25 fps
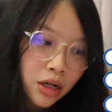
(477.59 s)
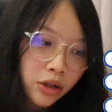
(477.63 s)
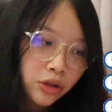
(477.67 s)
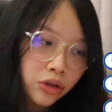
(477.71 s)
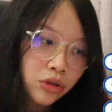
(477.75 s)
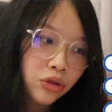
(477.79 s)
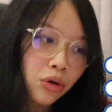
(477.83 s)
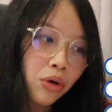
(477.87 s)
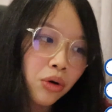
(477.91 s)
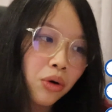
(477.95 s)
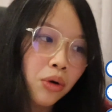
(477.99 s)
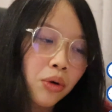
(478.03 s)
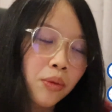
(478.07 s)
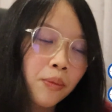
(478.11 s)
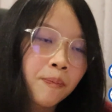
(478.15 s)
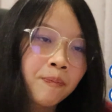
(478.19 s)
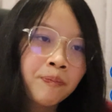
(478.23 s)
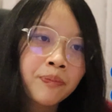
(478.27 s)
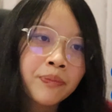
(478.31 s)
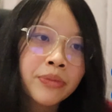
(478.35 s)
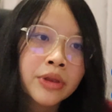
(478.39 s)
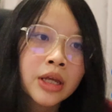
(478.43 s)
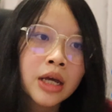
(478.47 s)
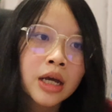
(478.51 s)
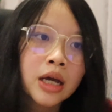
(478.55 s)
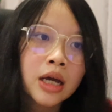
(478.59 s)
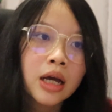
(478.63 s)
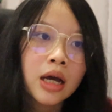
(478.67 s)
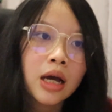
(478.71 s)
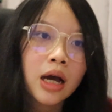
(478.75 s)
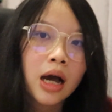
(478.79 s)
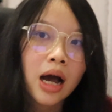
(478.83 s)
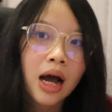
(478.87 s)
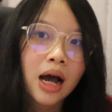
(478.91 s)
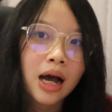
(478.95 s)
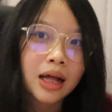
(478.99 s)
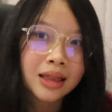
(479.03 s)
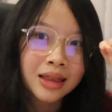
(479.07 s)
So
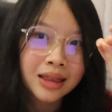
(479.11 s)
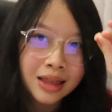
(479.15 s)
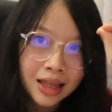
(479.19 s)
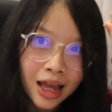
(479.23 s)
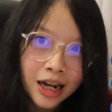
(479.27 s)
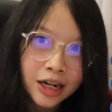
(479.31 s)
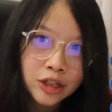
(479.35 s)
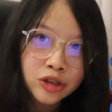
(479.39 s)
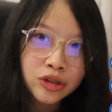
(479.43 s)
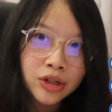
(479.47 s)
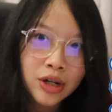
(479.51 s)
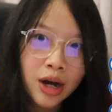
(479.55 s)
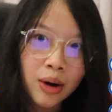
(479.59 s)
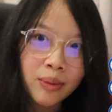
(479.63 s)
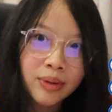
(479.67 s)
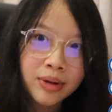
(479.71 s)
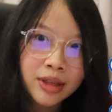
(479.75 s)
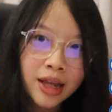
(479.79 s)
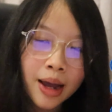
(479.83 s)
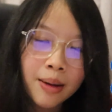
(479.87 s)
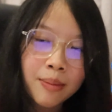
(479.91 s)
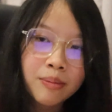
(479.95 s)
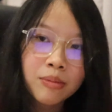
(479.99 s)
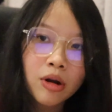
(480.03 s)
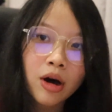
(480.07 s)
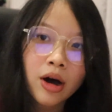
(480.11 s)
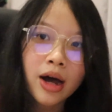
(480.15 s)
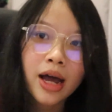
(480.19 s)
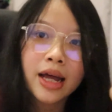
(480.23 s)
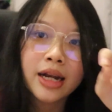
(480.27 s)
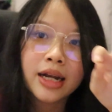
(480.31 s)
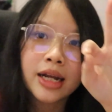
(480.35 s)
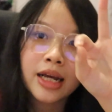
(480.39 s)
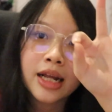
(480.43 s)
that 3 hour time block, and